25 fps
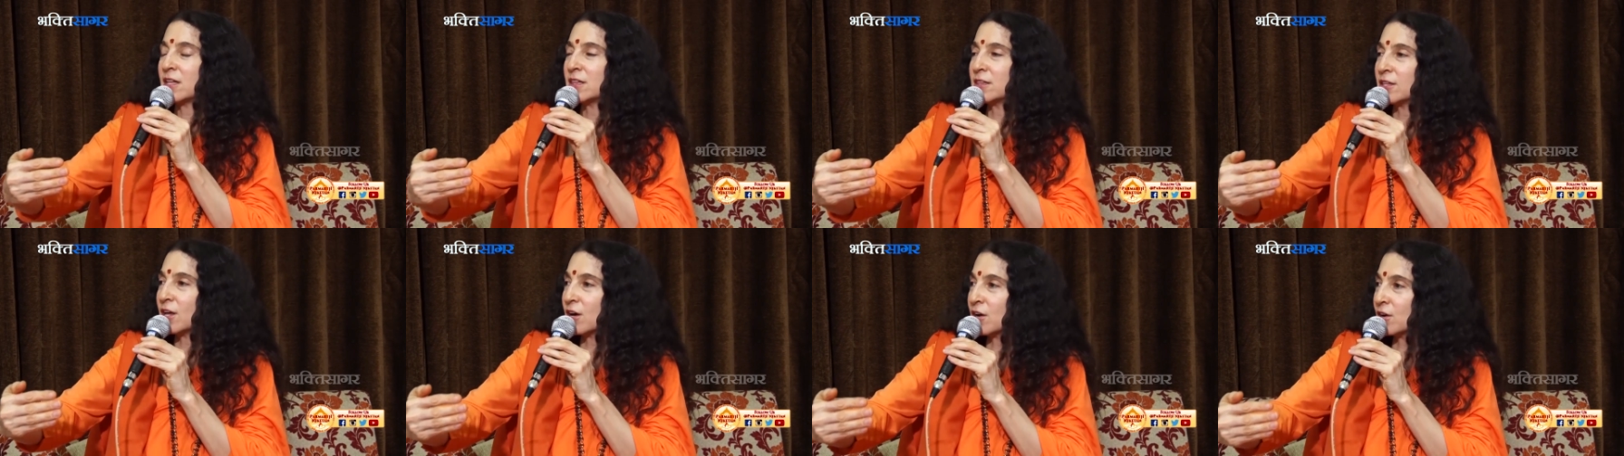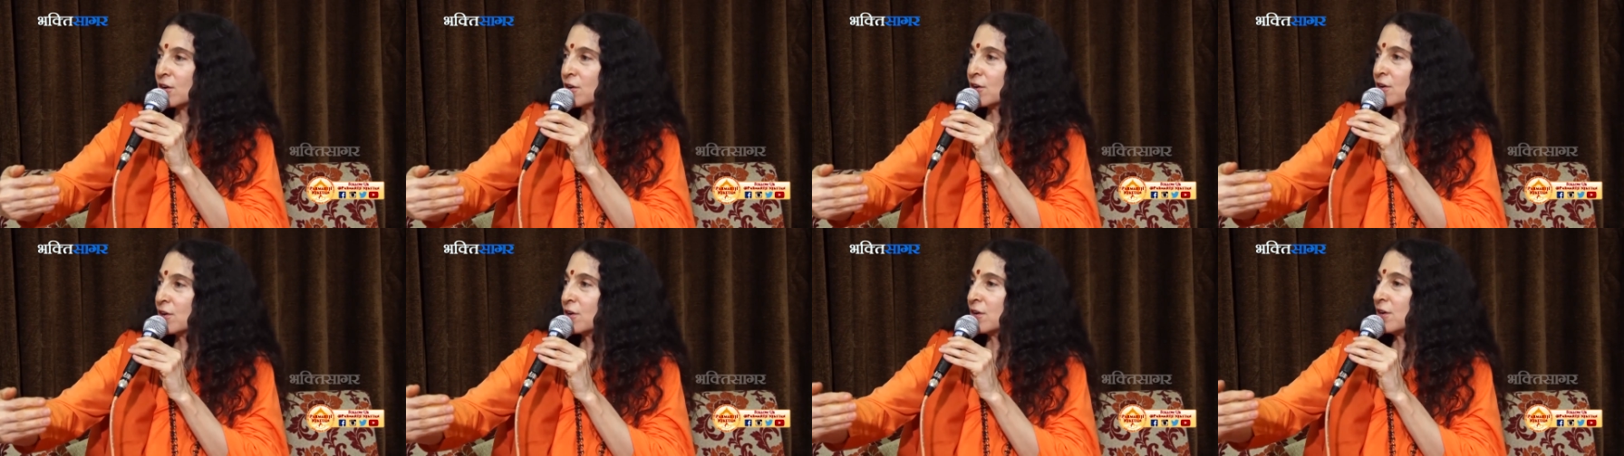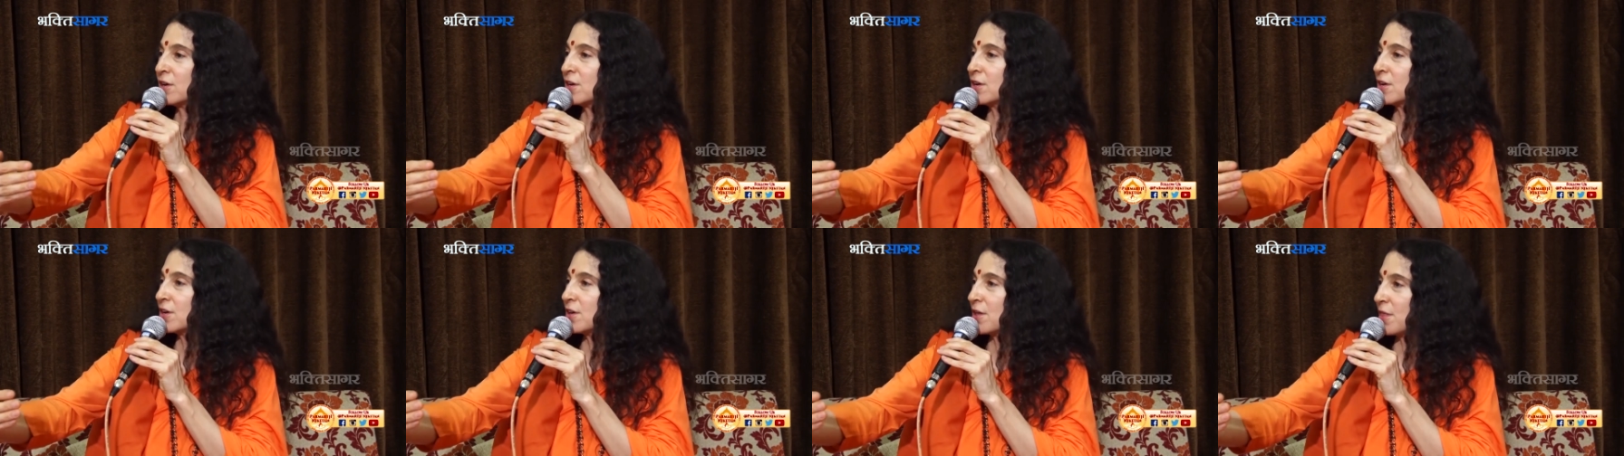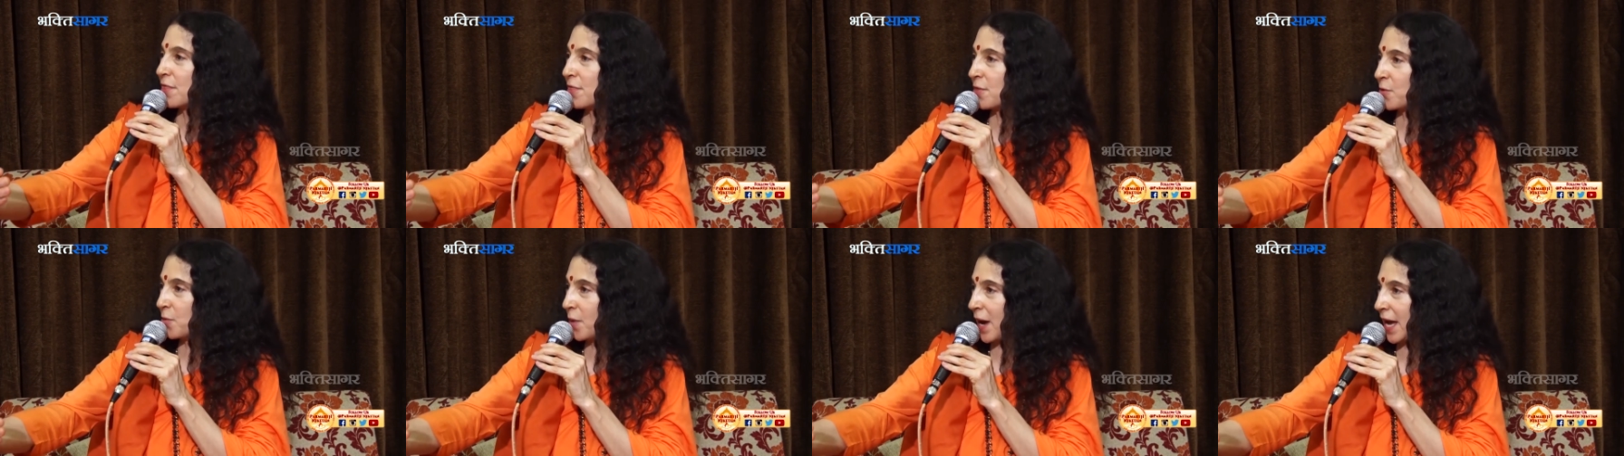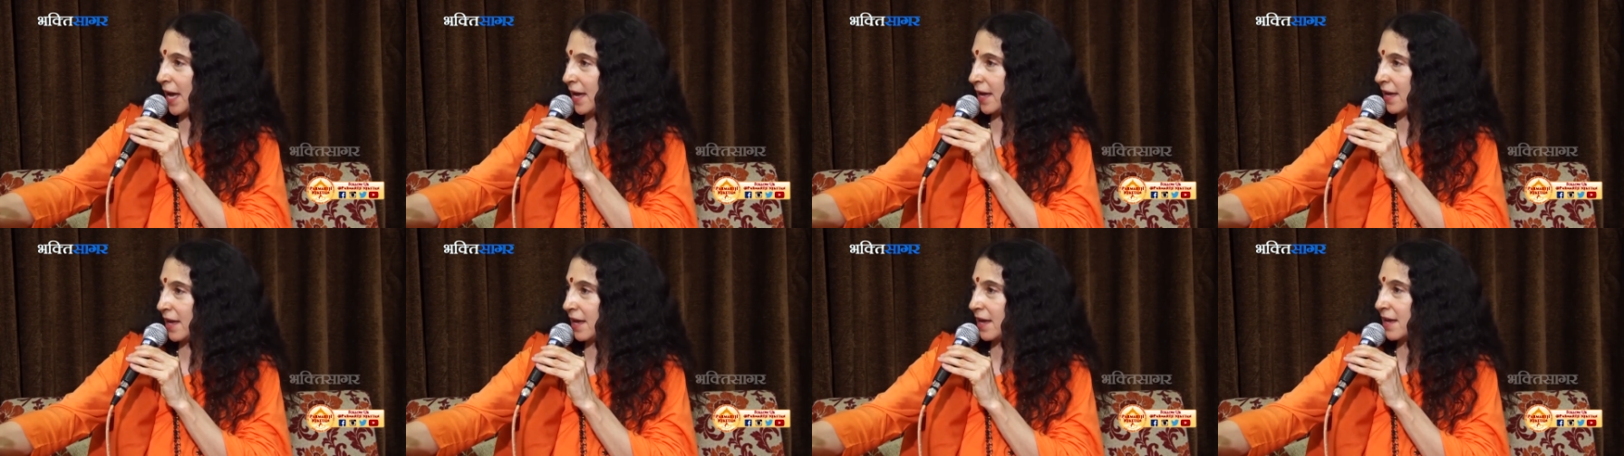along the
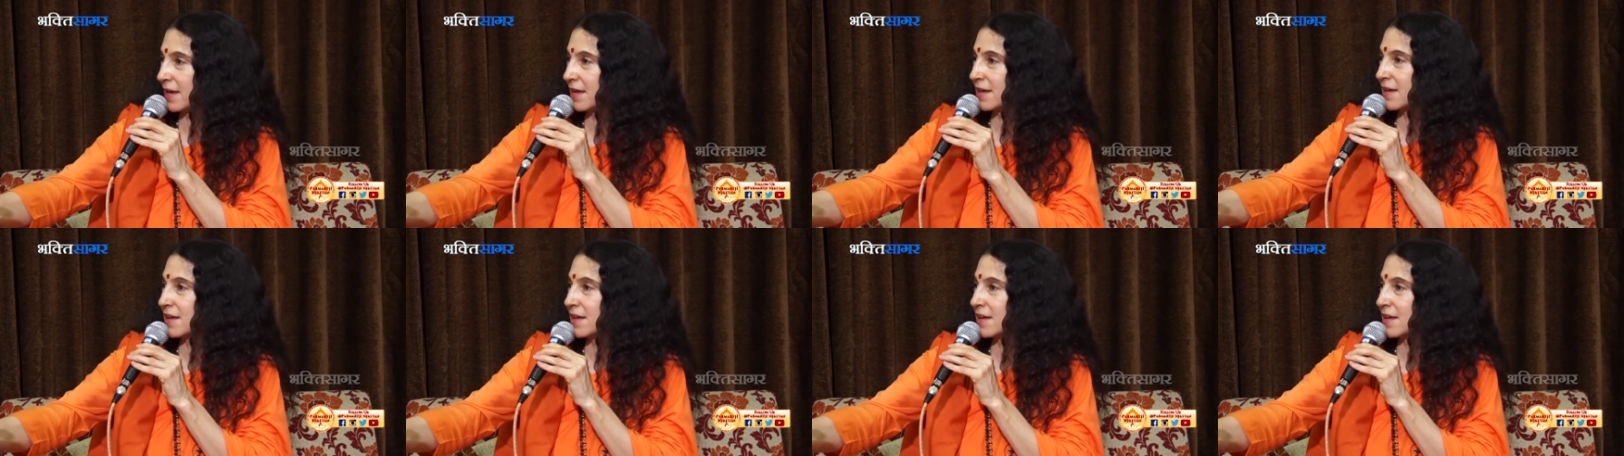way.